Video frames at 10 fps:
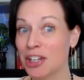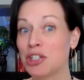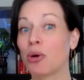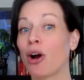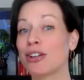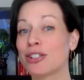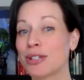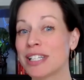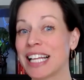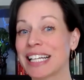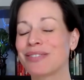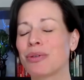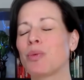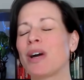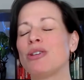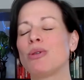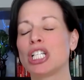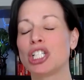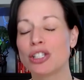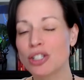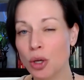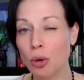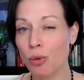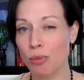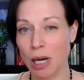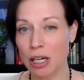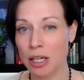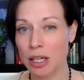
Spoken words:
you are also selective with what you consume.